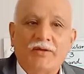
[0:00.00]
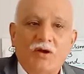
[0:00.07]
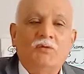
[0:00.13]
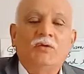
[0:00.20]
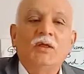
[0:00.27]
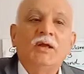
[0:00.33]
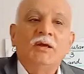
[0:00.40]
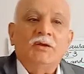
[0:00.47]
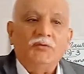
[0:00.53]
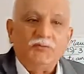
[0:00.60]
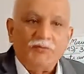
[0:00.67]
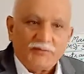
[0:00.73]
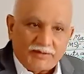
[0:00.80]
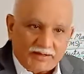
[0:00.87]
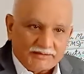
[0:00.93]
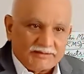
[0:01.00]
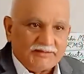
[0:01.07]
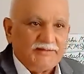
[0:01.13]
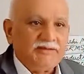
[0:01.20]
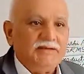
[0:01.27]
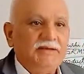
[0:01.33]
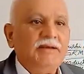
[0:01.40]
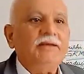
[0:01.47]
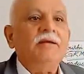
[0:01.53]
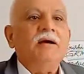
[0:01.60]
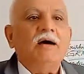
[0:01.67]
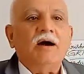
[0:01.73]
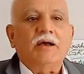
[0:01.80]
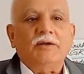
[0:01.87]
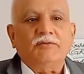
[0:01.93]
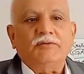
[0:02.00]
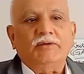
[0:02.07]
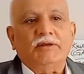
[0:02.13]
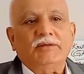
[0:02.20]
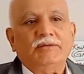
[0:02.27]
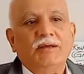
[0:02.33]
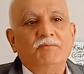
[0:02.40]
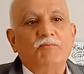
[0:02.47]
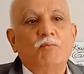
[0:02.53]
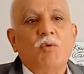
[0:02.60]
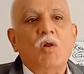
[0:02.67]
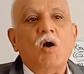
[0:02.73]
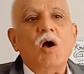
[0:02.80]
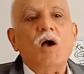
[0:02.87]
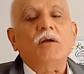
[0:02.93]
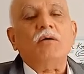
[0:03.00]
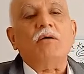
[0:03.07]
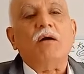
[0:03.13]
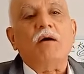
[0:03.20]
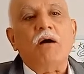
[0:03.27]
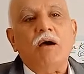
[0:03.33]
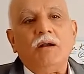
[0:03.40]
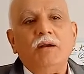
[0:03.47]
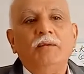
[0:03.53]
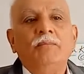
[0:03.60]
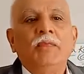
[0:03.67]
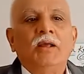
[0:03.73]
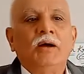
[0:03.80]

Now, if you take the district or if you take the block or